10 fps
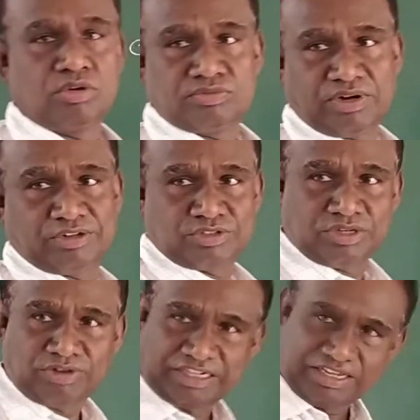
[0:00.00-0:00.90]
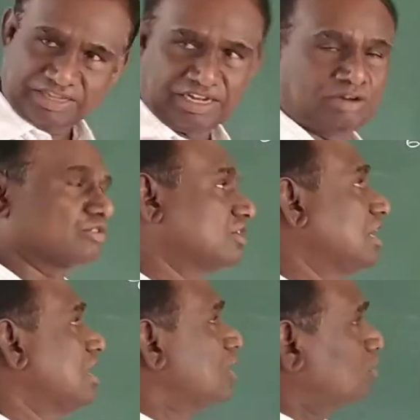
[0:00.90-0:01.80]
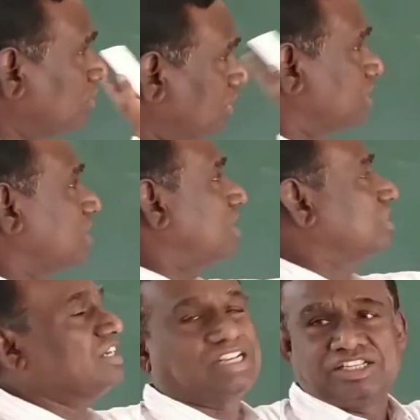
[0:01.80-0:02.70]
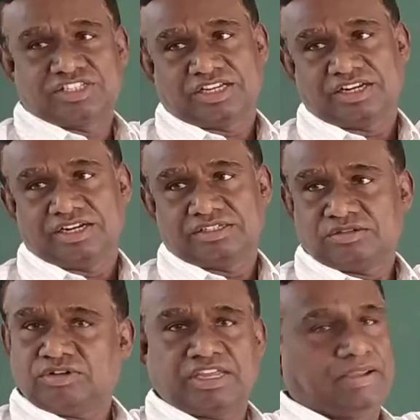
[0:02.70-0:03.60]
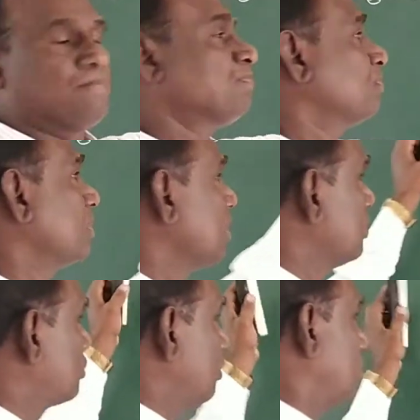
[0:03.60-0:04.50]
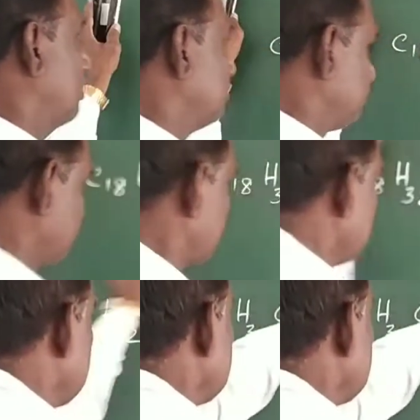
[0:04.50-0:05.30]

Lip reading: fructose, and what? Galactose. So these are called the trisaccharides. Okay. So